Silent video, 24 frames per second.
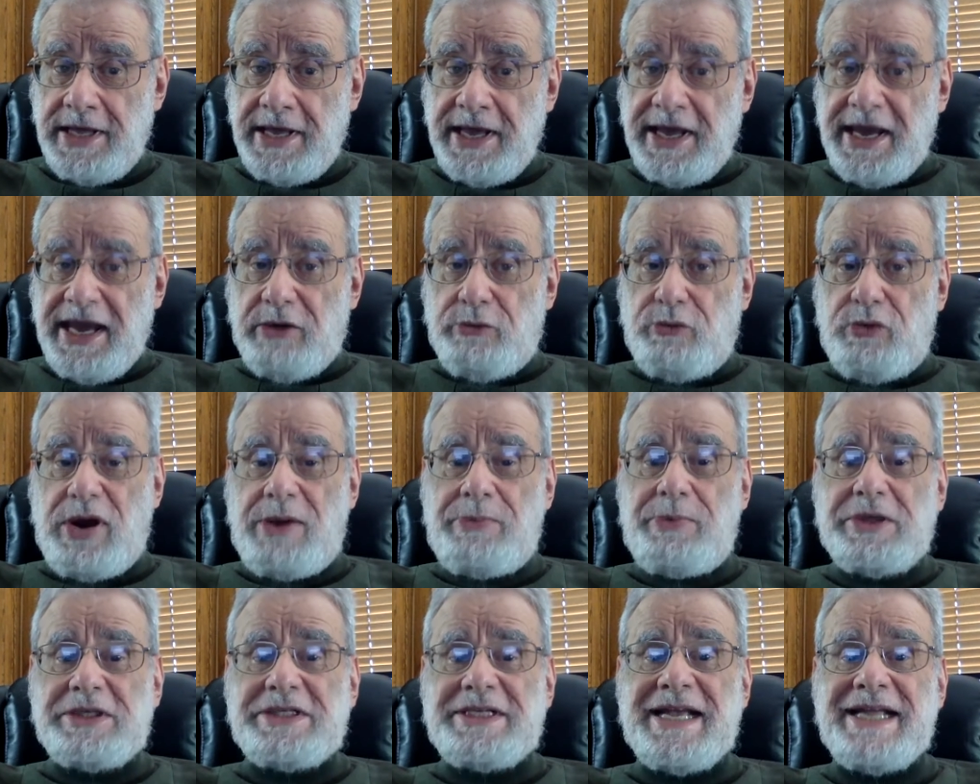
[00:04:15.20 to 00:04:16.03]
It
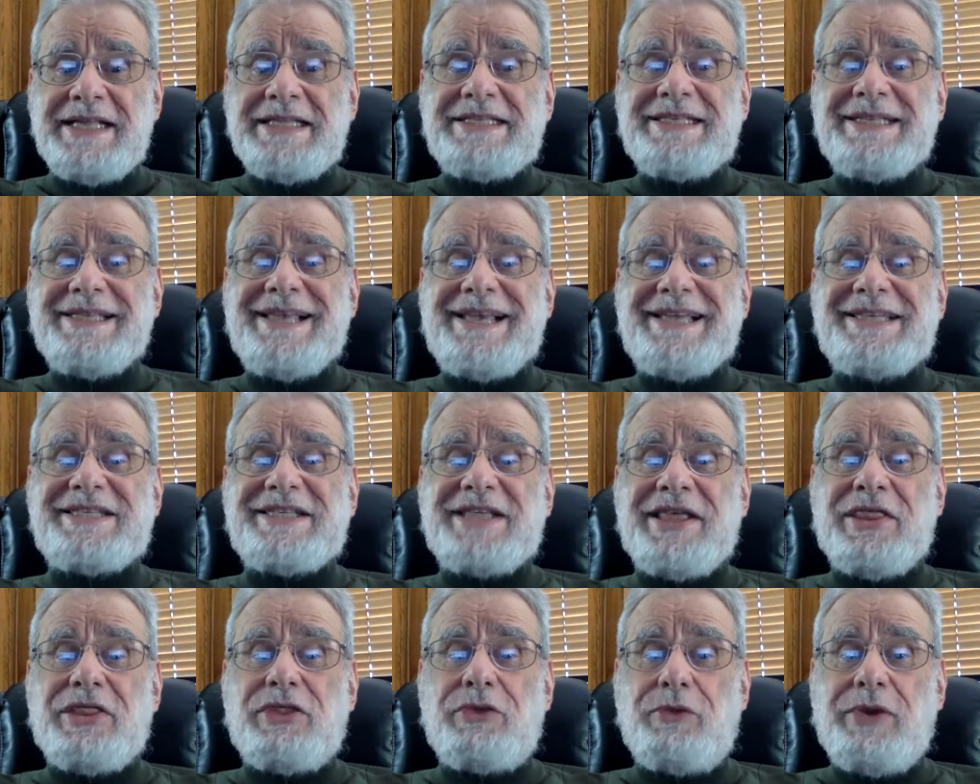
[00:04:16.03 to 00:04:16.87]
represents less
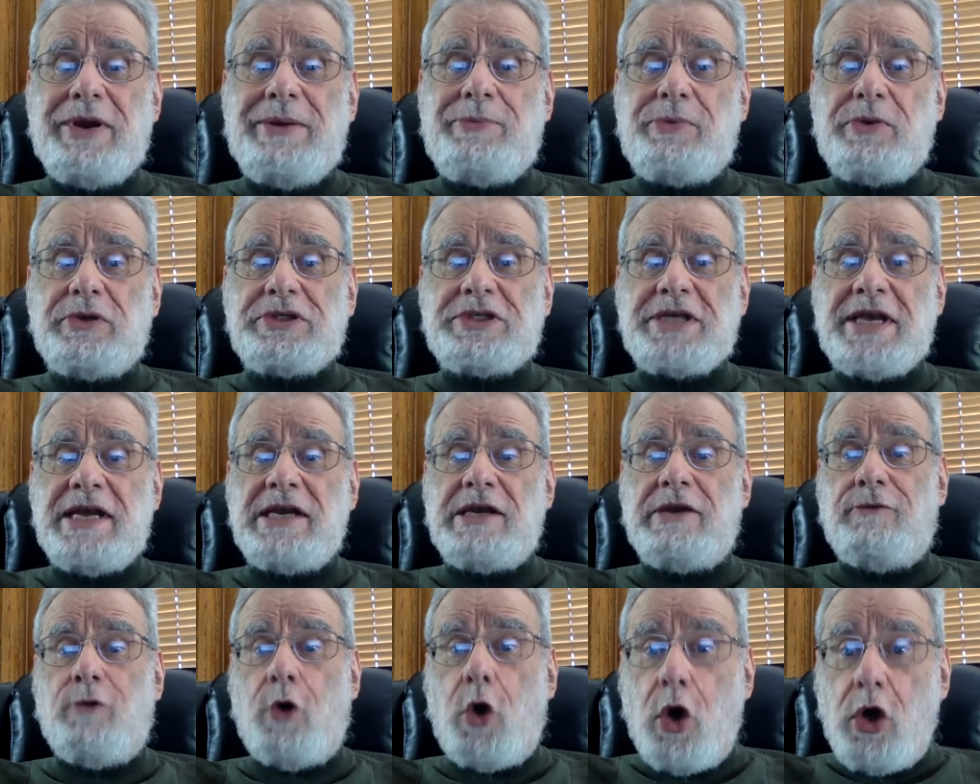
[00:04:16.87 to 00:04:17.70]
than 3%
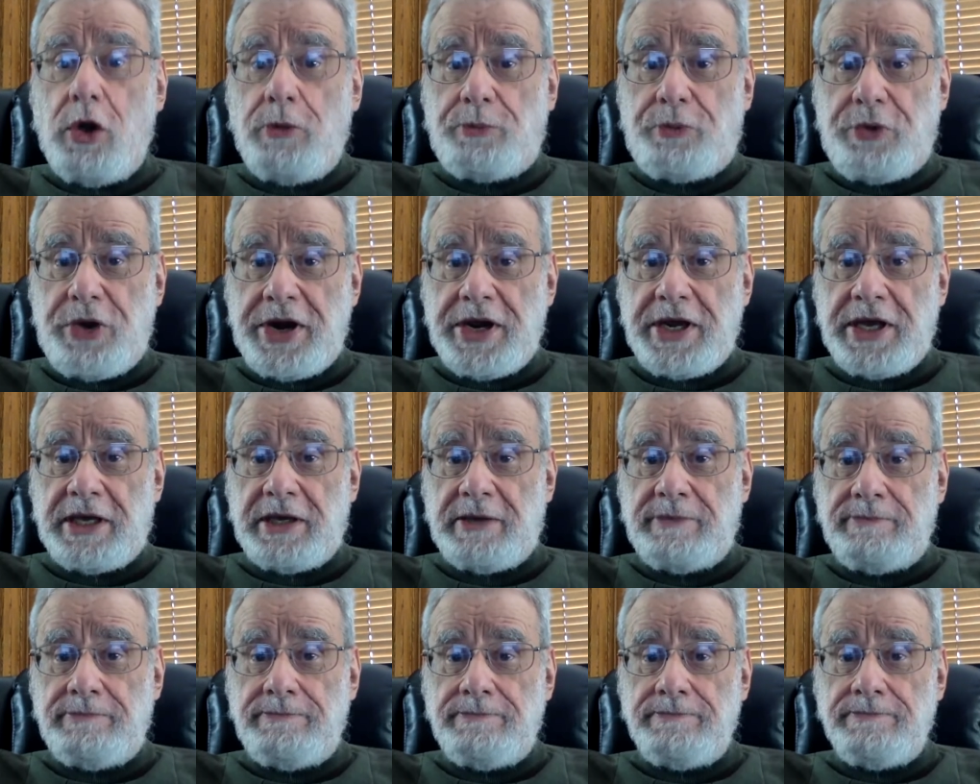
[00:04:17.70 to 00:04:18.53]
of all printing
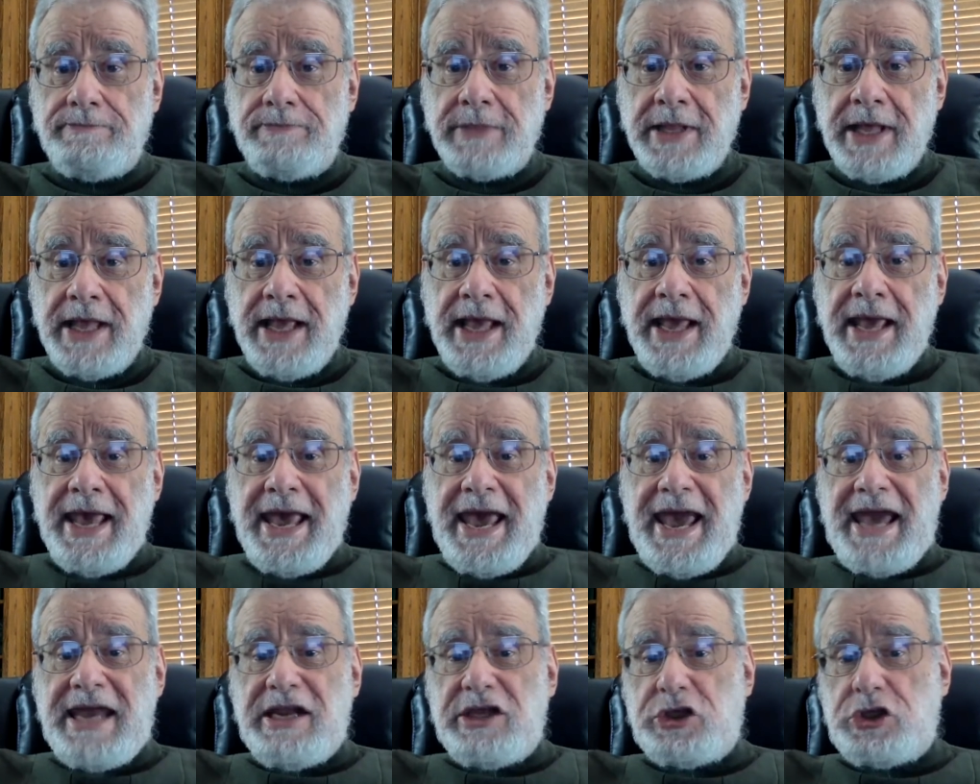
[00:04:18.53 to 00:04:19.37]

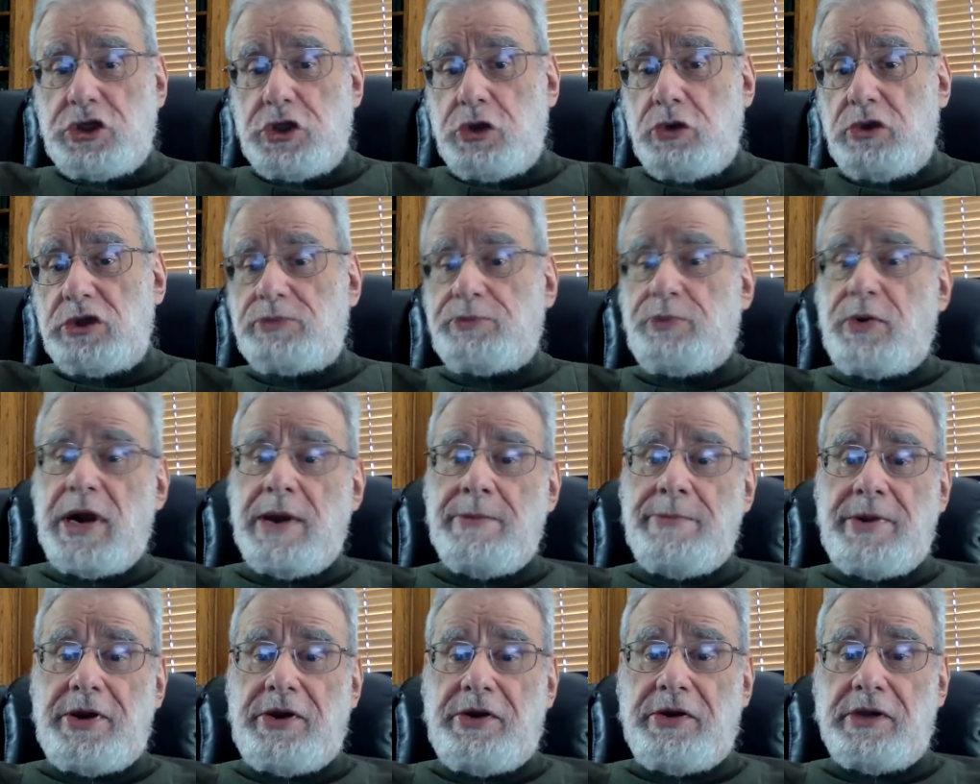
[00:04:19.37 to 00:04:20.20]
and is used
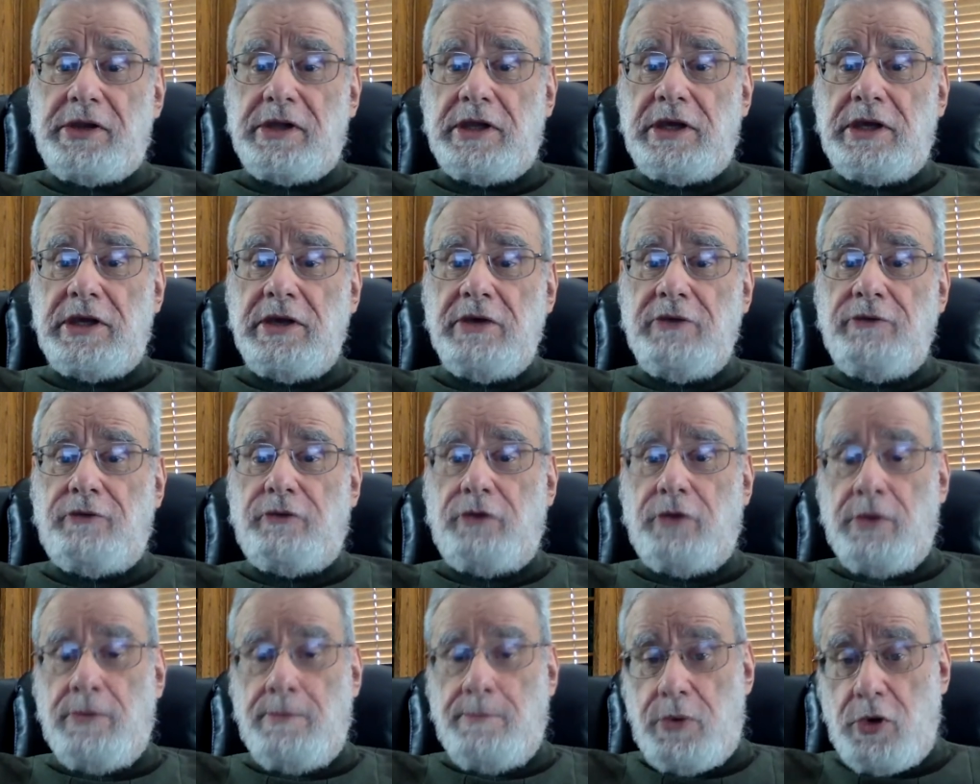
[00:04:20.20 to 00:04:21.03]
primarily
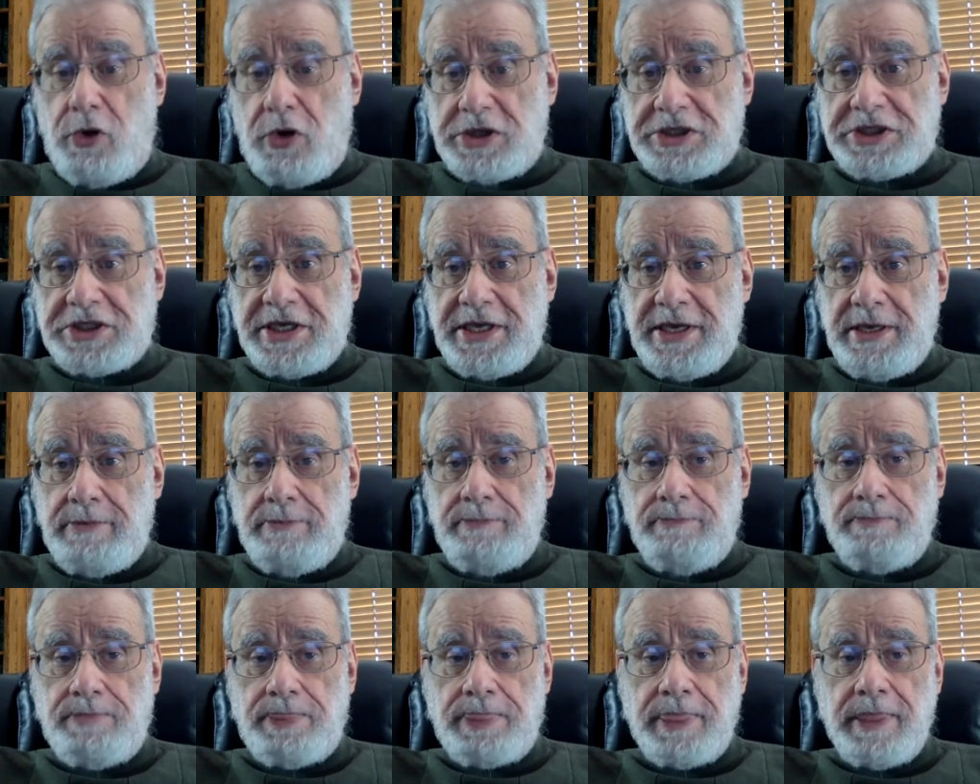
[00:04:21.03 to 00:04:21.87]
for embossing,
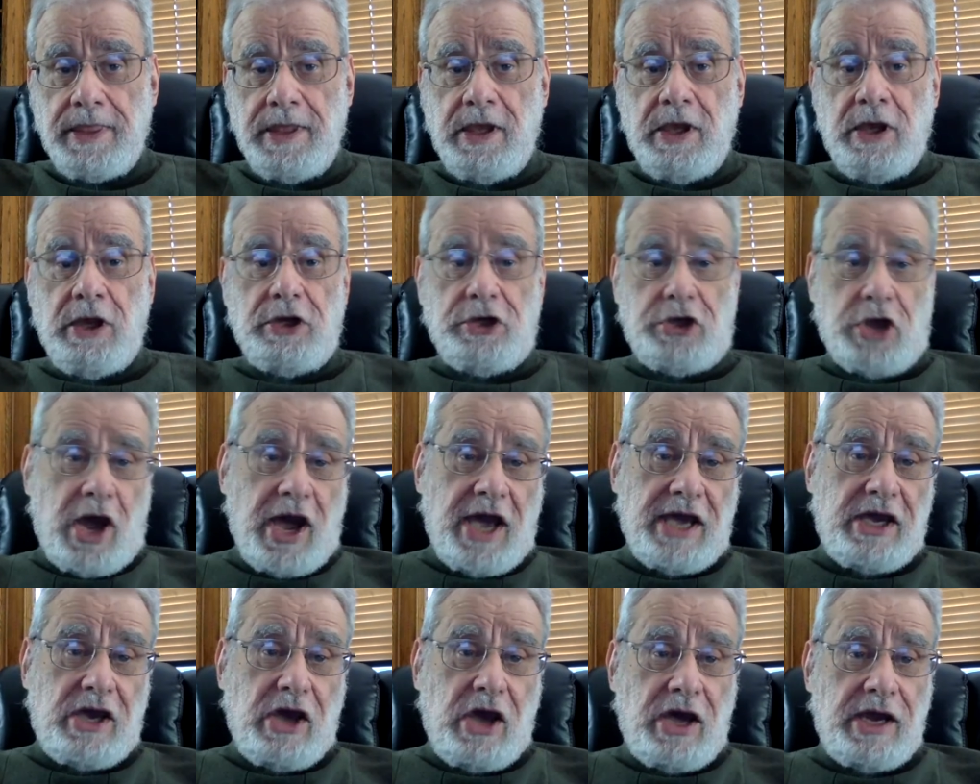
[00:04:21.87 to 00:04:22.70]
die
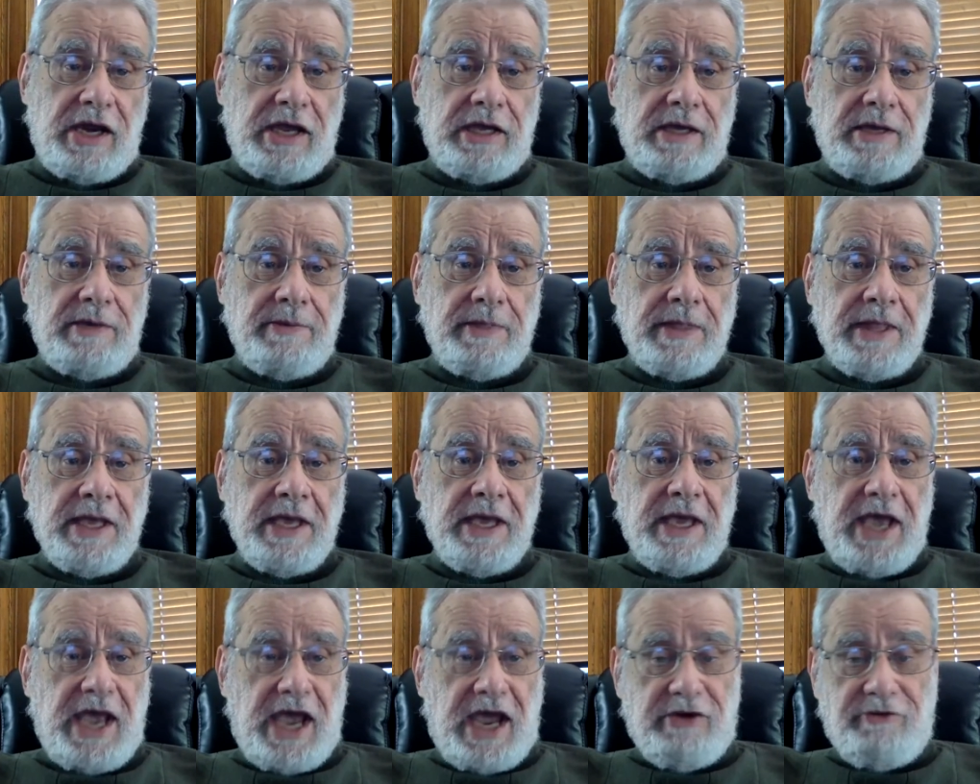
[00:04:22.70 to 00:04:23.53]
cutting,
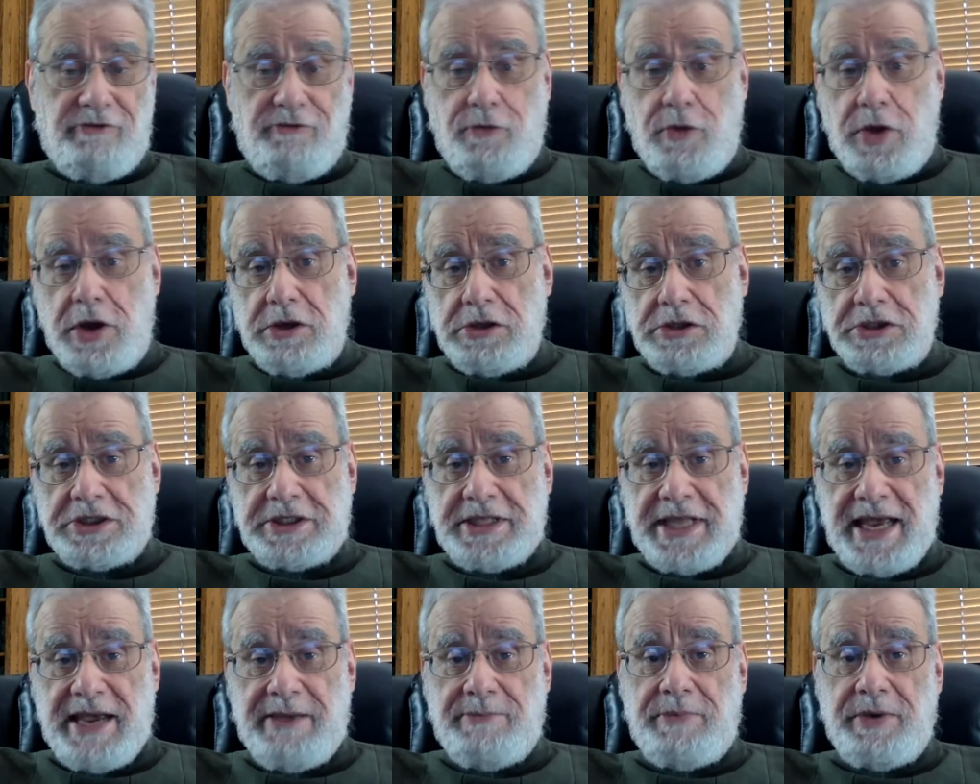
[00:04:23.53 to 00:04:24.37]
and foil
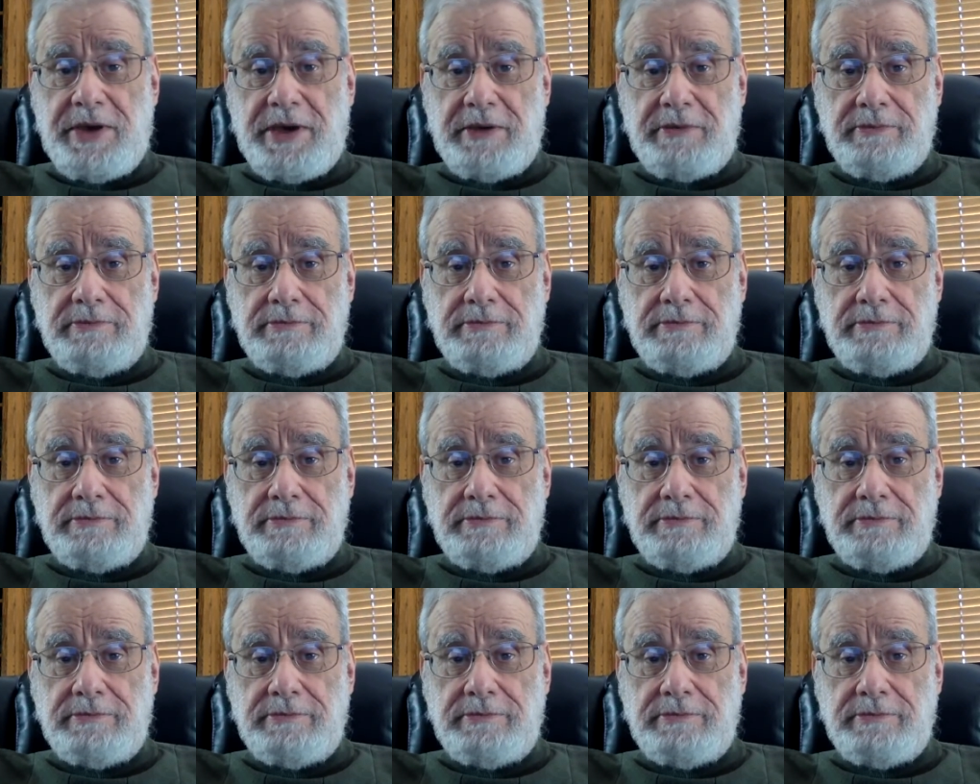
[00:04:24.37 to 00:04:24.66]
stamping.